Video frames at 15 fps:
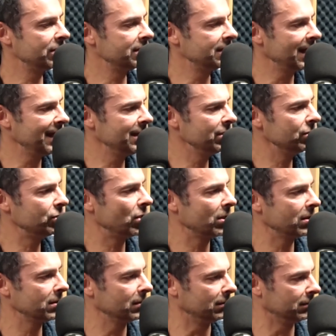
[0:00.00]
is
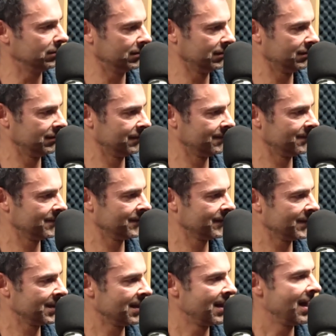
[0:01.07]
internal,
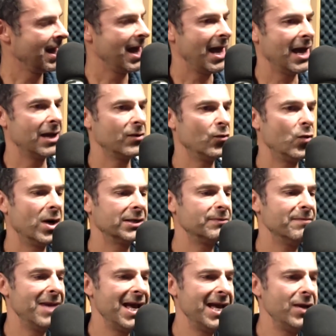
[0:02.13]
and what
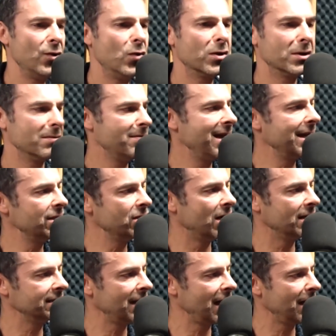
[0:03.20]
may or may
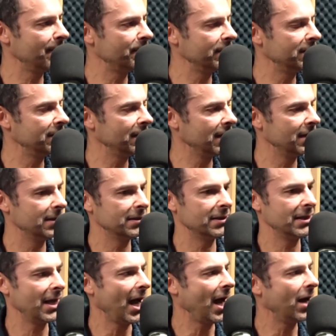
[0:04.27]
not happen in
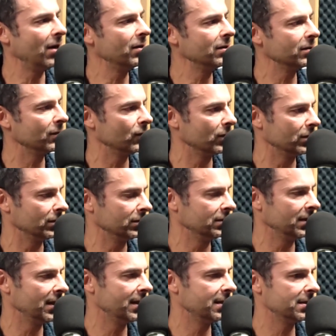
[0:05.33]
the outer
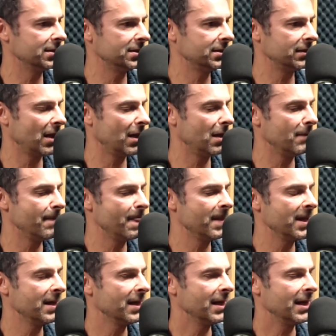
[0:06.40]
world is
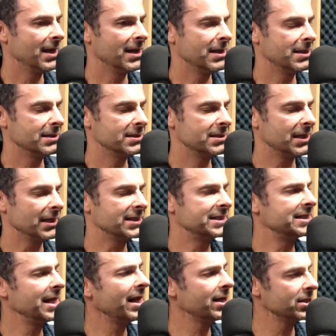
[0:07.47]

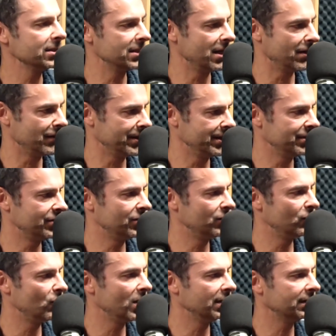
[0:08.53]
secondary
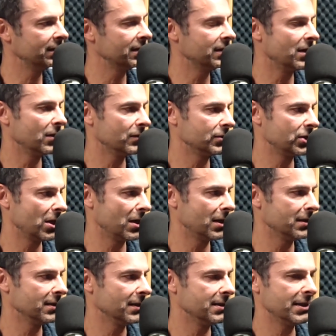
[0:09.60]
to what goes
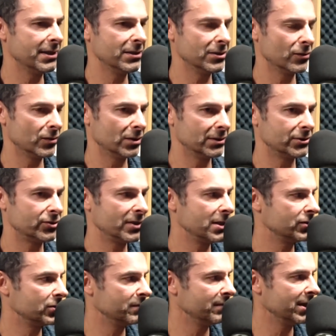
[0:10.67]
on in the inner world. The
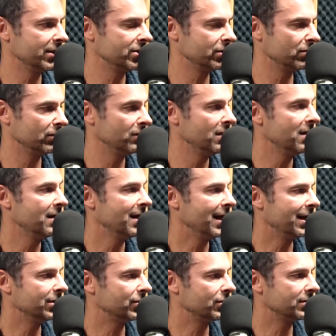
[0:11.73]
transformational
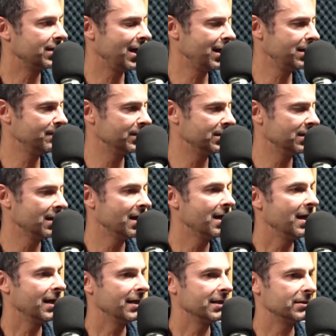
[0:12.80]
entertainment
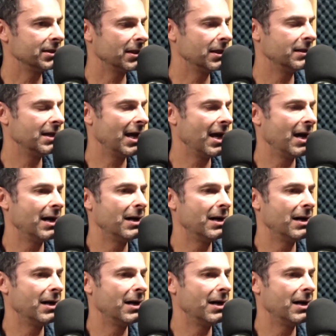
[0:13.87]
is an